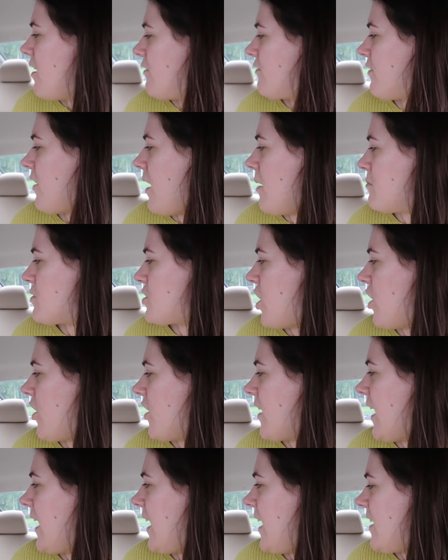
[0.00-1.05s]
from
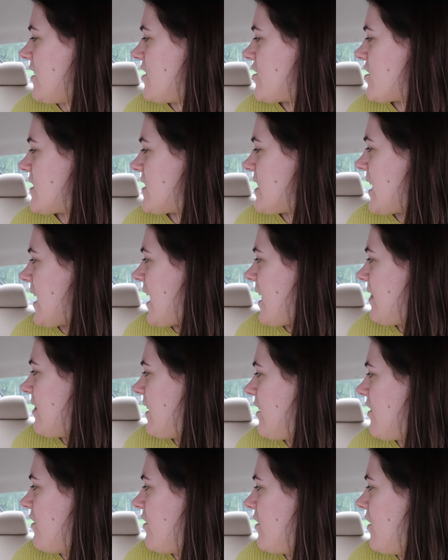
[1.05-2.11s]
Target, and it's just like a
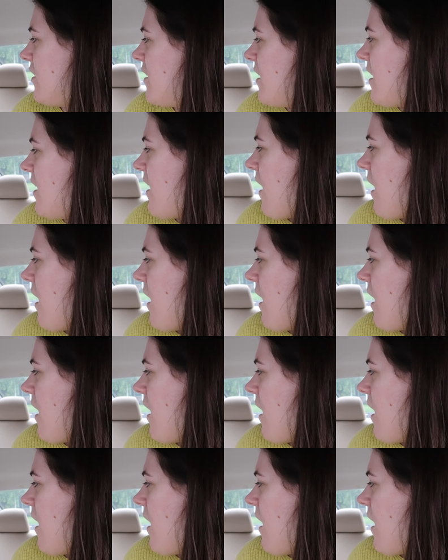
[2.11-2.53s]
little